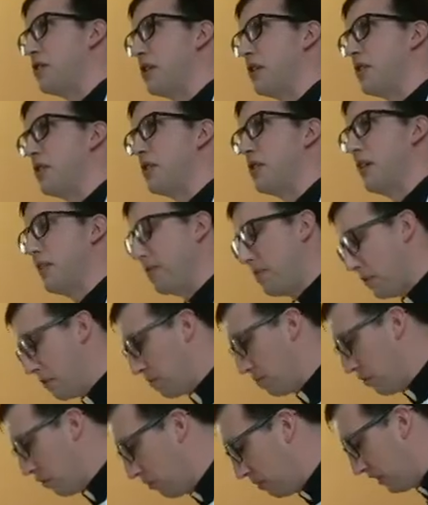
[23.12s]
just a
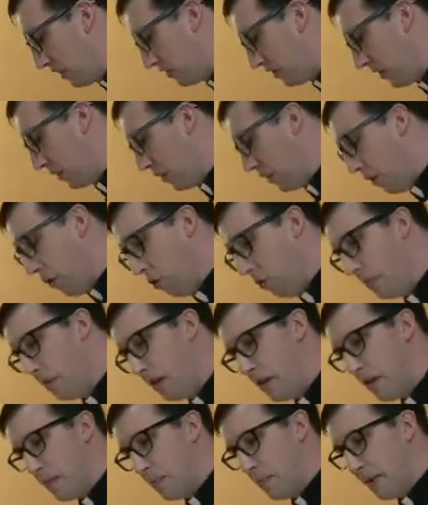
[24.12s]
few moments
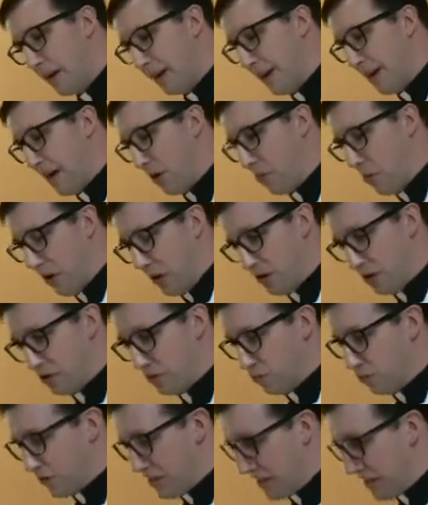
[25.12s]
ago. But I want
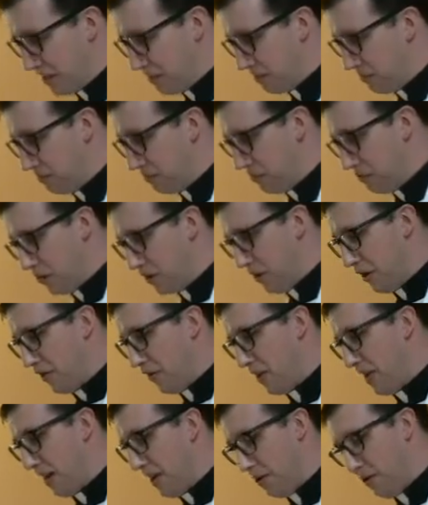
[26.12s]
to read them to you
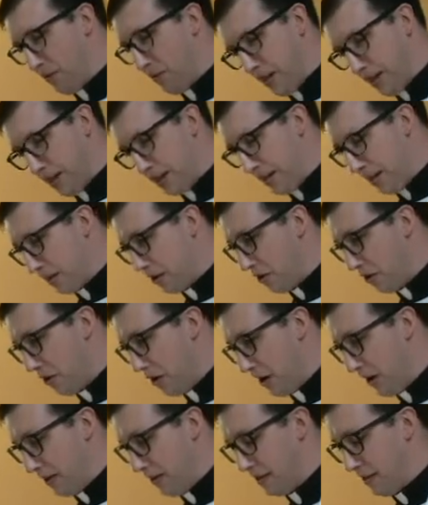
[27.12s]
now in their
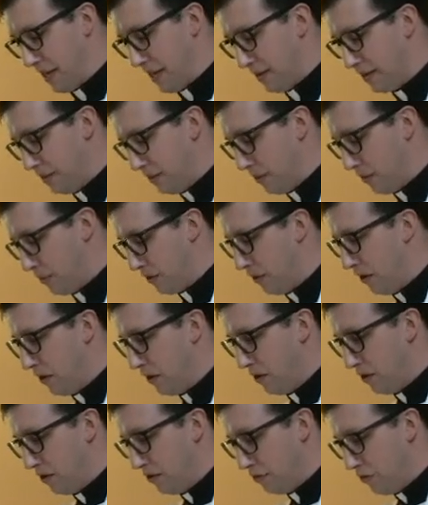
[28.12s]
context. They were
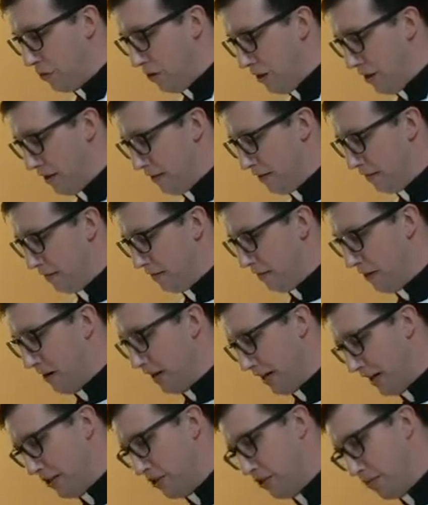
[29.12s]
drawn for
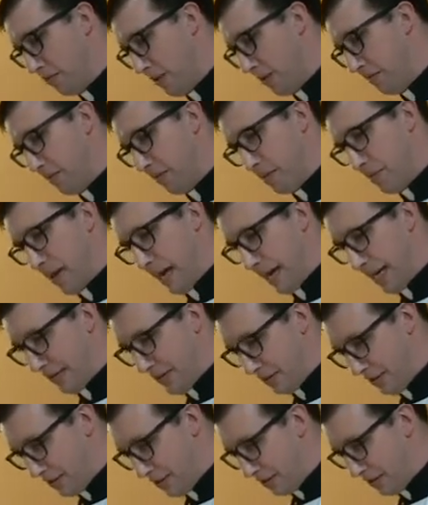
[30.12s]
our introit from
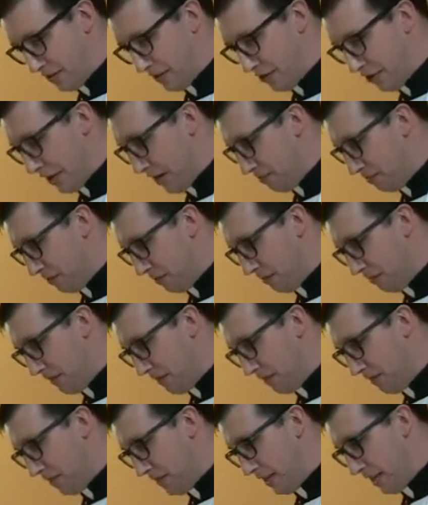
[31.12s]
Exodus chapter
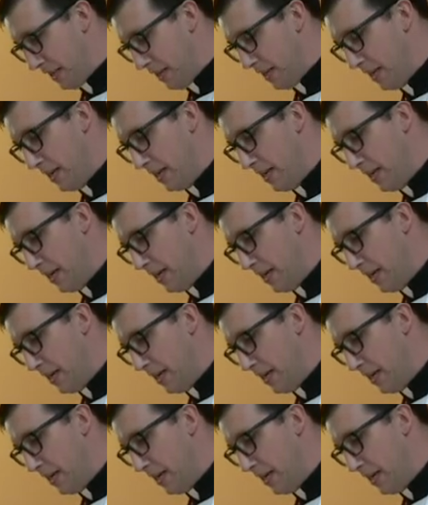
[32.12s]
15,